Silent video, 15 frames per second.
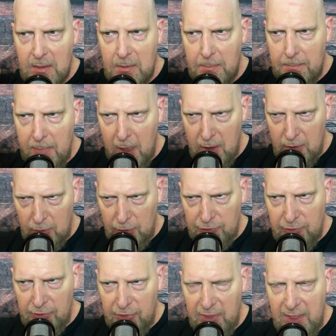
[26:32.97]
mode,
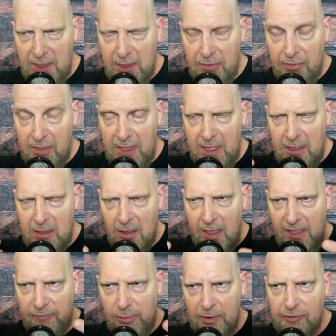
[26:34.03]

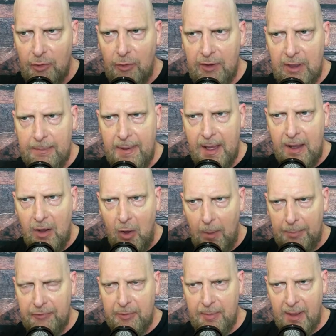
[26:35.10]
if we're talking about
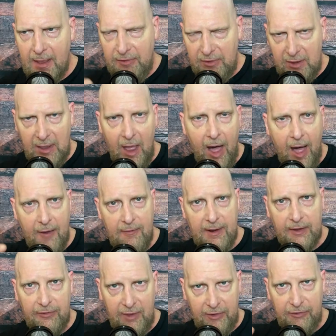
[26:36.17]
optimizing our
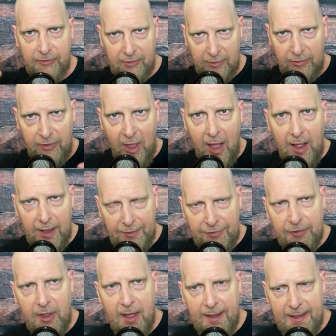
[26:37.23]
existence, our
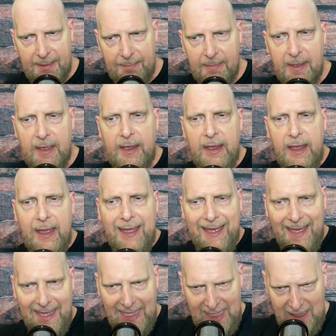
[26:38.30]
time
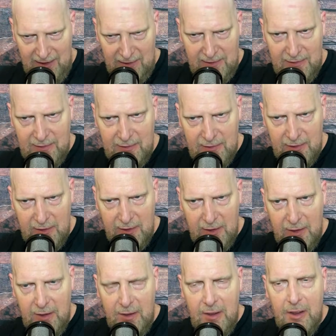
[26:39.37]
here
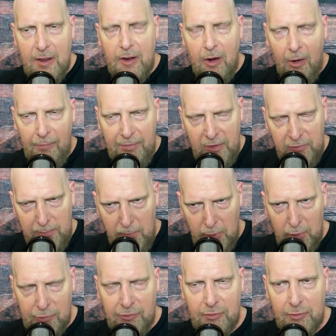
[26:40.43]
on this
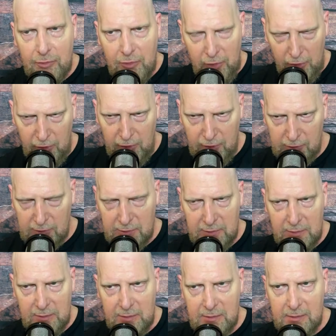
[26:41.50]
mortal coil,
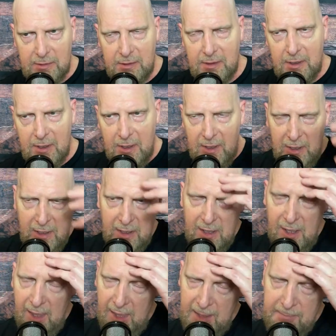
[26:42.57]

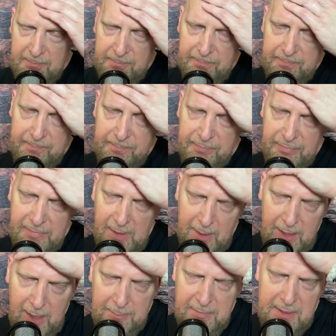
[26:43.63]

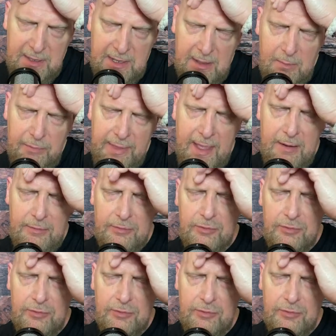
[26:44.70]
I mean, without